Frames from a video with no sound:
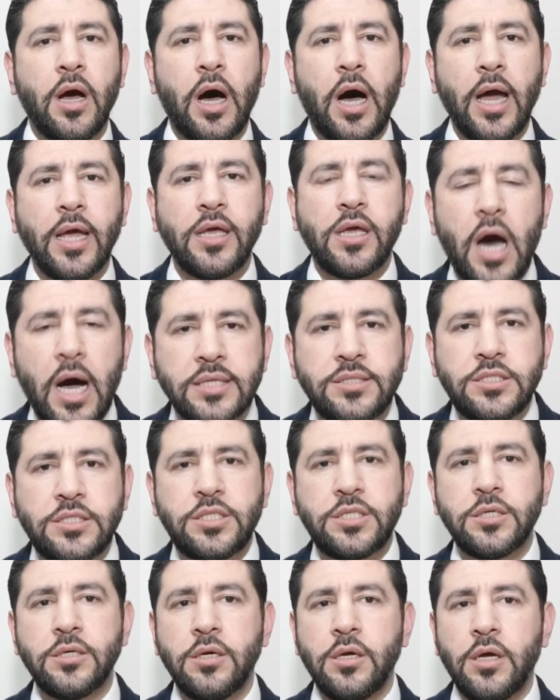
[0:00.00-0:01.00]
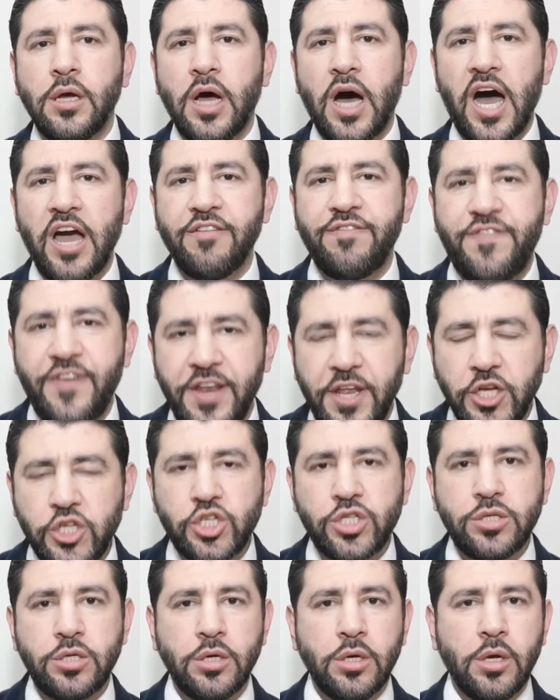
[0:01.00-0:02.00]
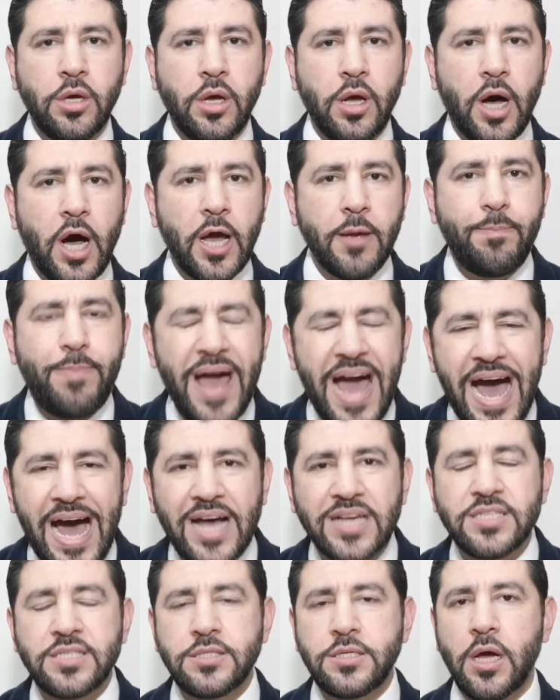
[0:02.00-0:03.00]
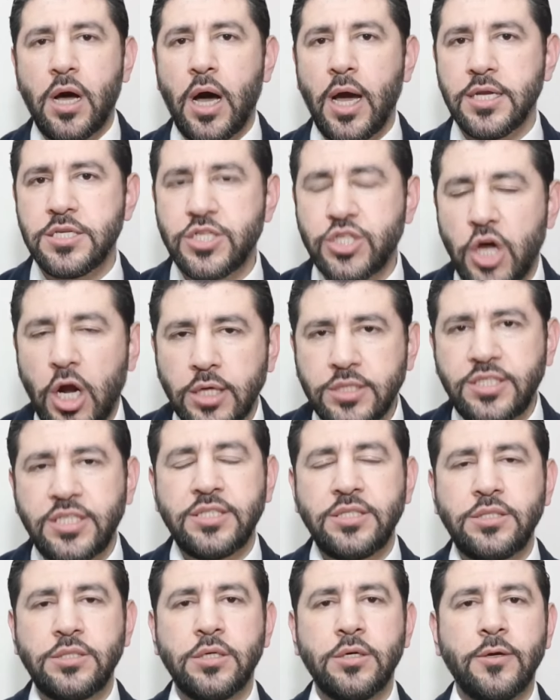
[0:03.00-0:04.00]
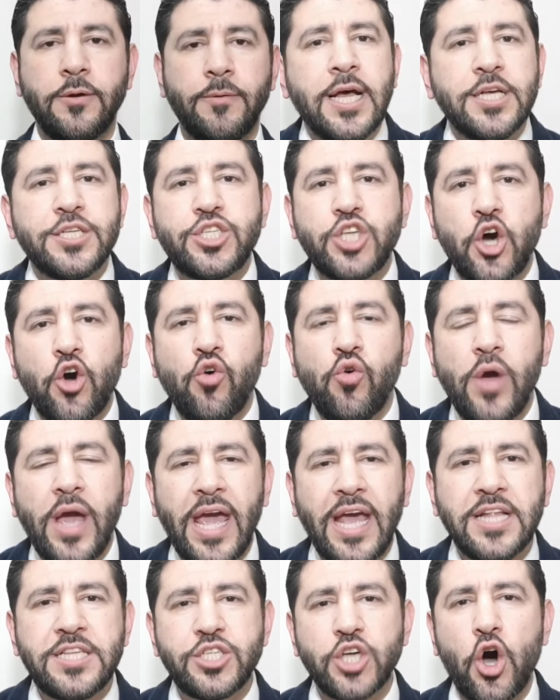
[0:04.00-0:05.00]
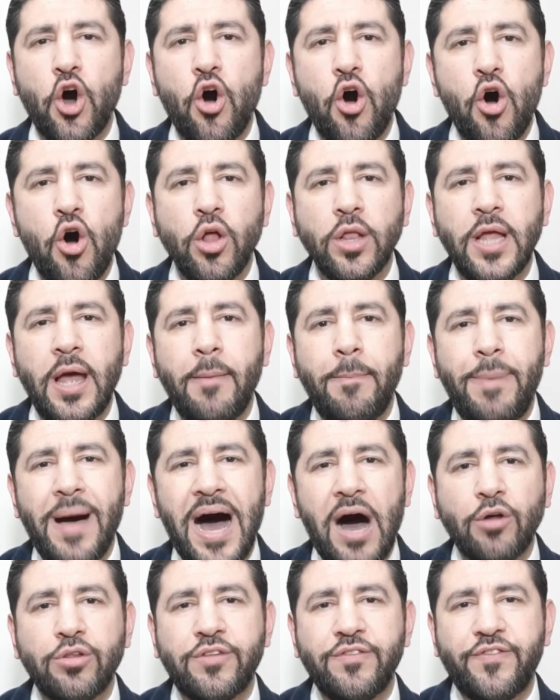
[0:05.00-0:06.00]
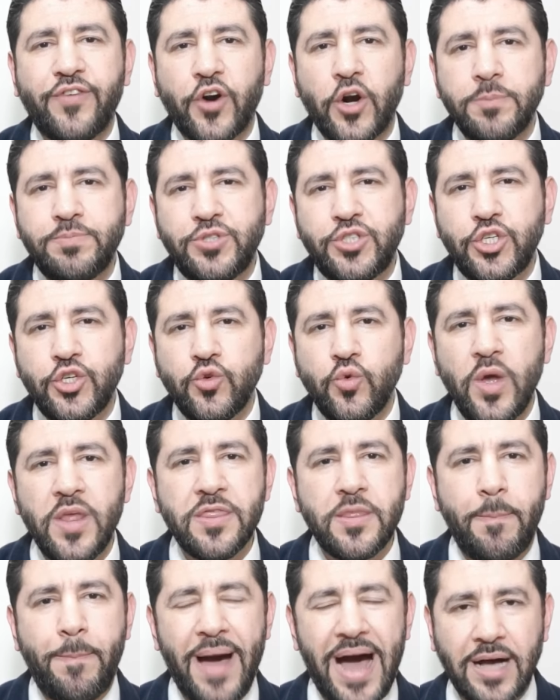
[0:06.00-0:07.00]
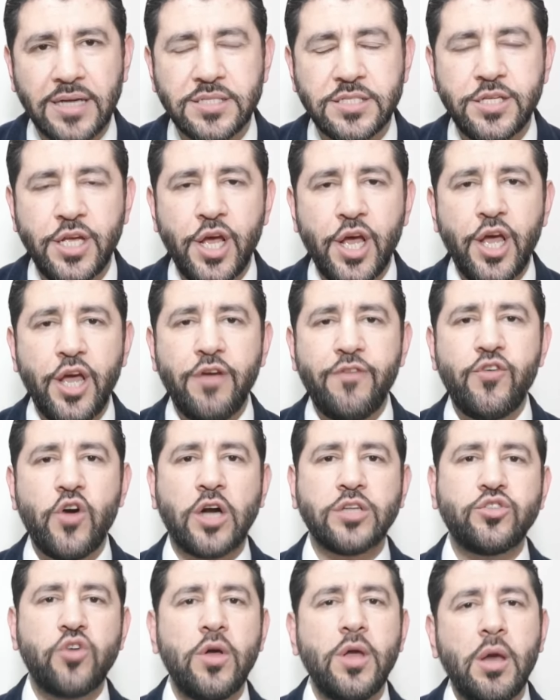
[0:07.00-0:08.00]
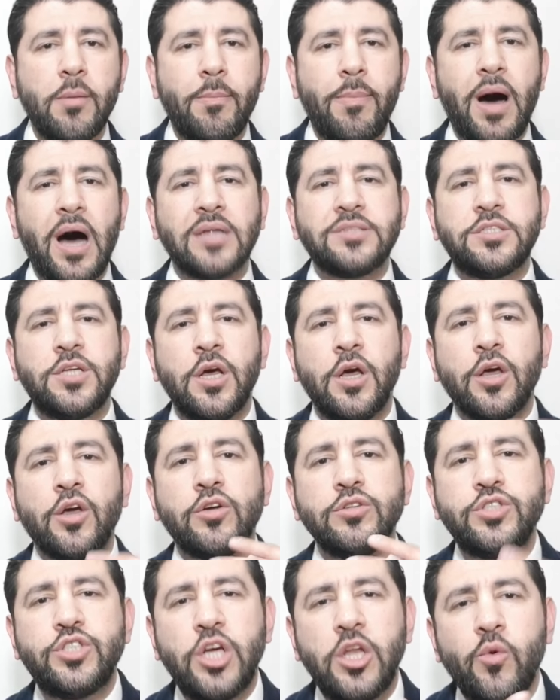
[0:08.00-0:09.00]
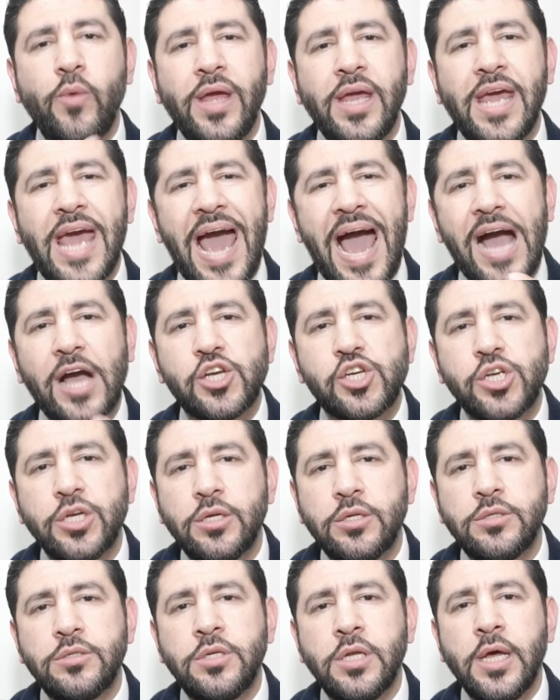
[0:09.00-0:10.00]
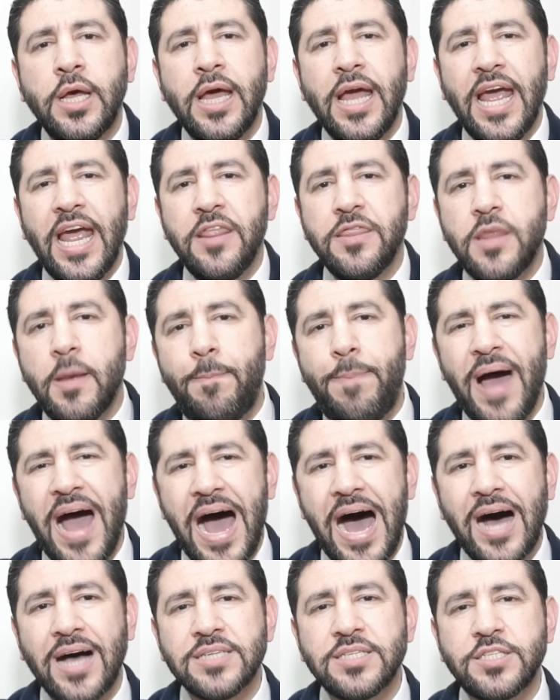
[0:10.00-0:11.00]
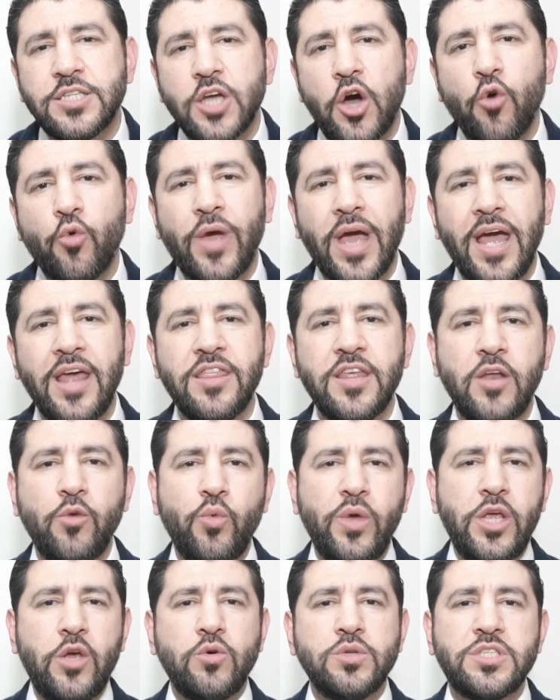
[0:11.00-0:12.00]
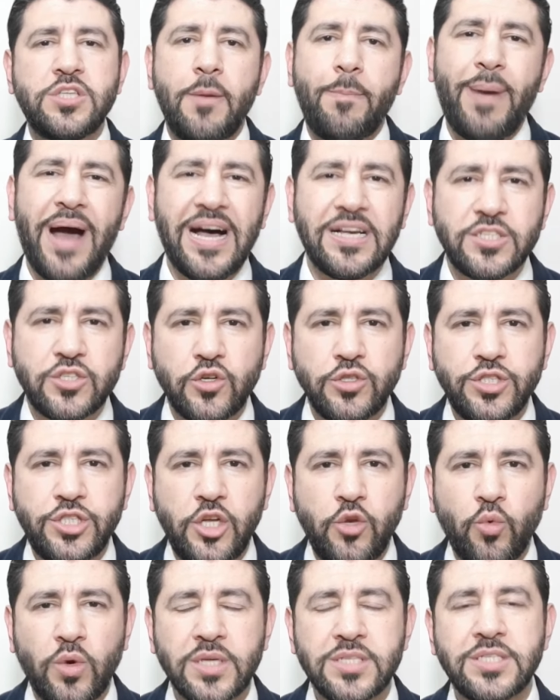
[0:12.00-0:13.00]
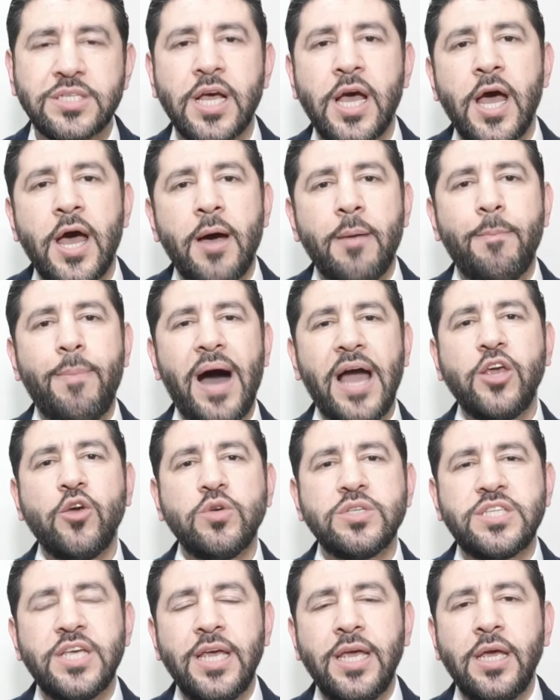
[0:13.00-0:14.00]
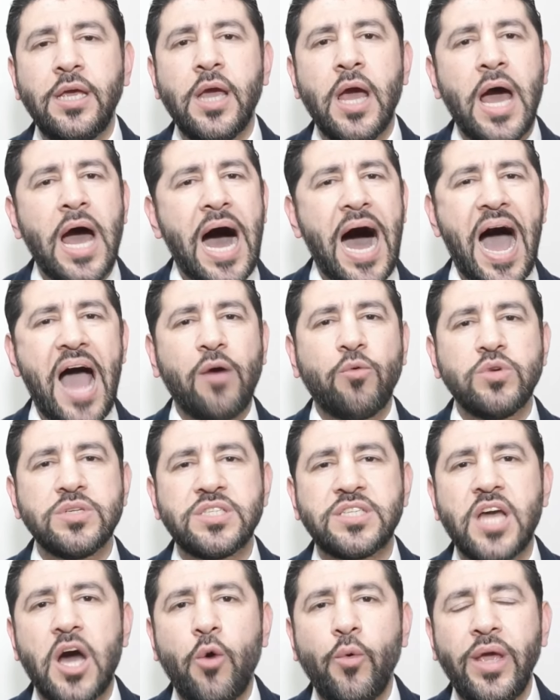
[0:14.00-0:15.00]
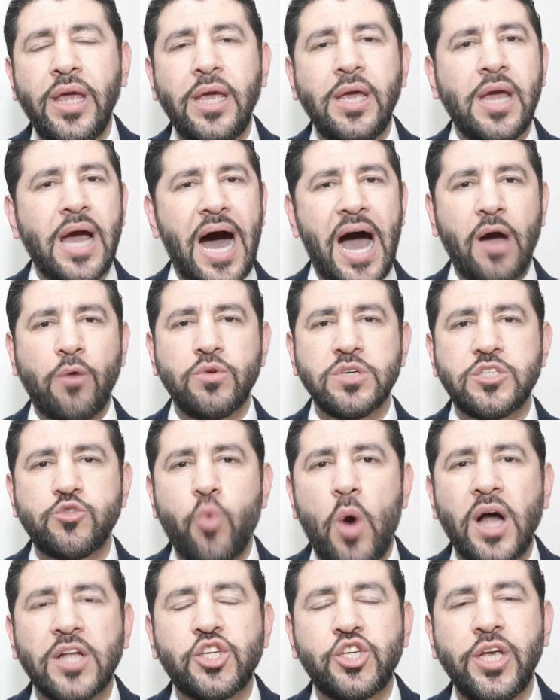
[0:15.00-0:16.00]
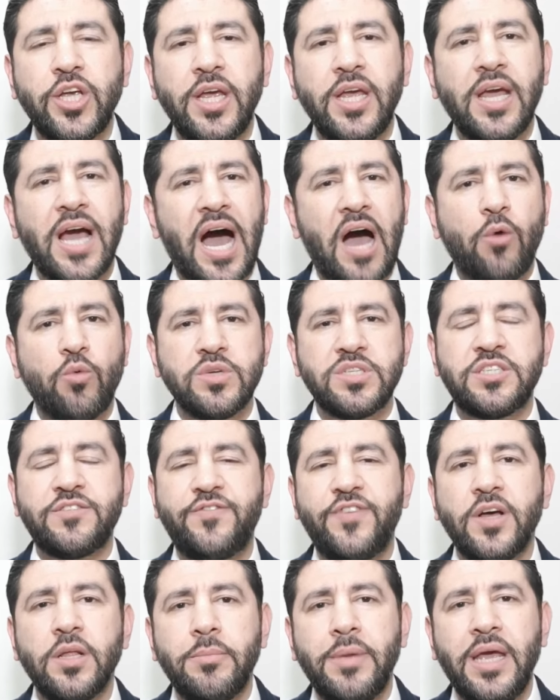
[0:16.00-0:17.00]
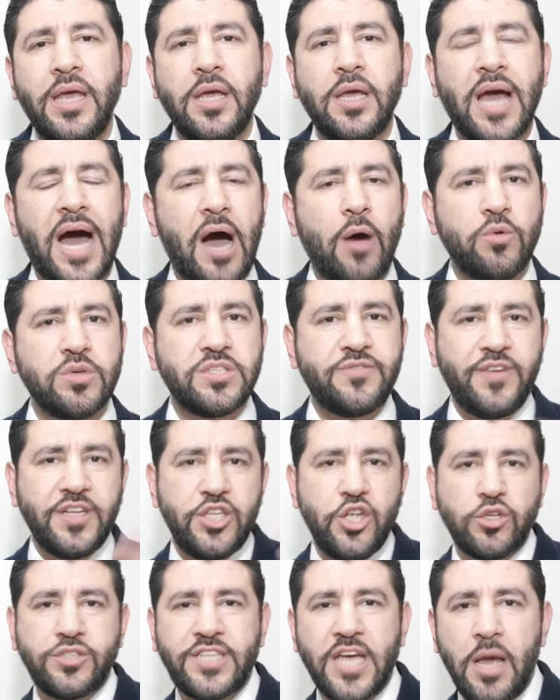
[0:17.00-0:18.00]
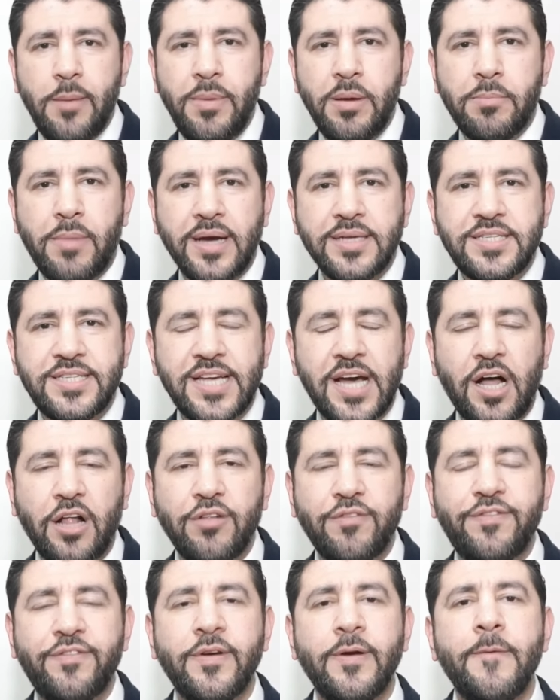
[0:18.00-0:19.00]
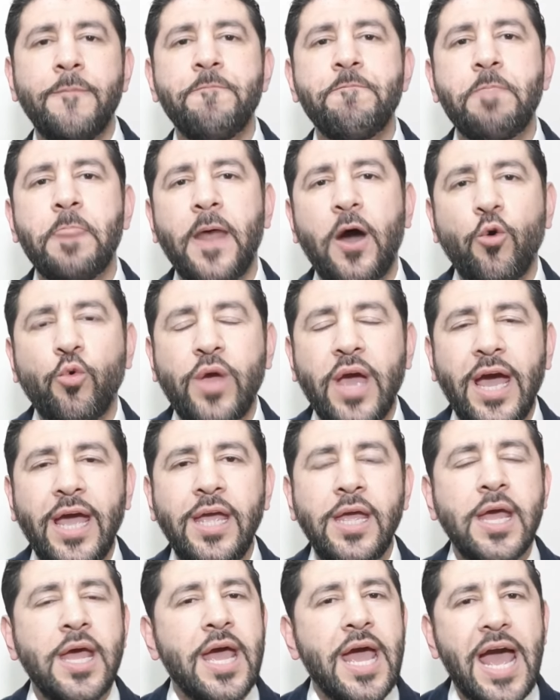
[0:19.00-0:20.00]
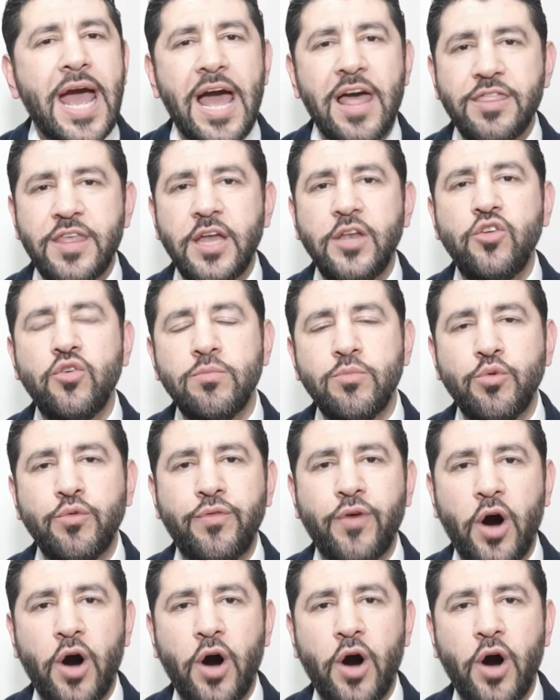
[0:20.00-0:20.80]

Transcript: I got, I finished, I passed, I started. So it's all about verb to in the past. If you are talking about continuing action in the past, then we use past continuous by using I was going, I was watching, I was filming, I was videotaping myself, and then you move